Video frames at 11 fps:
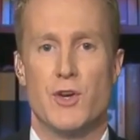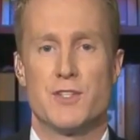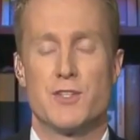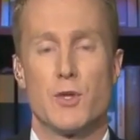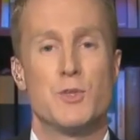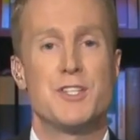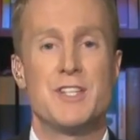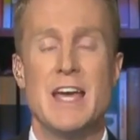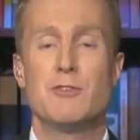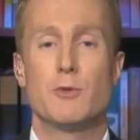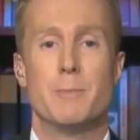And so
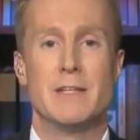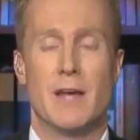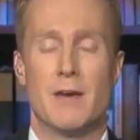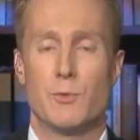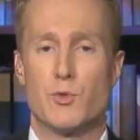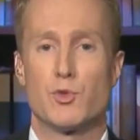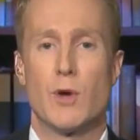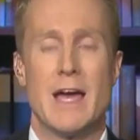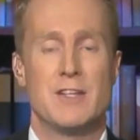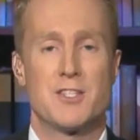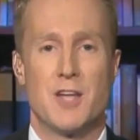states would be left with
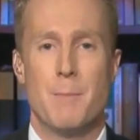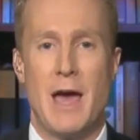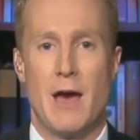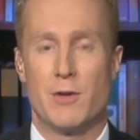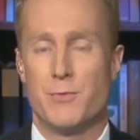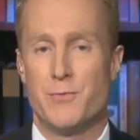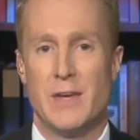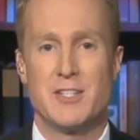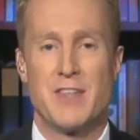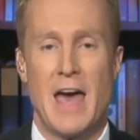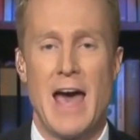trying somehow to
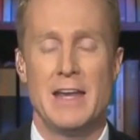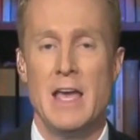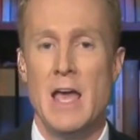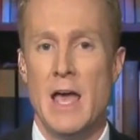fix that.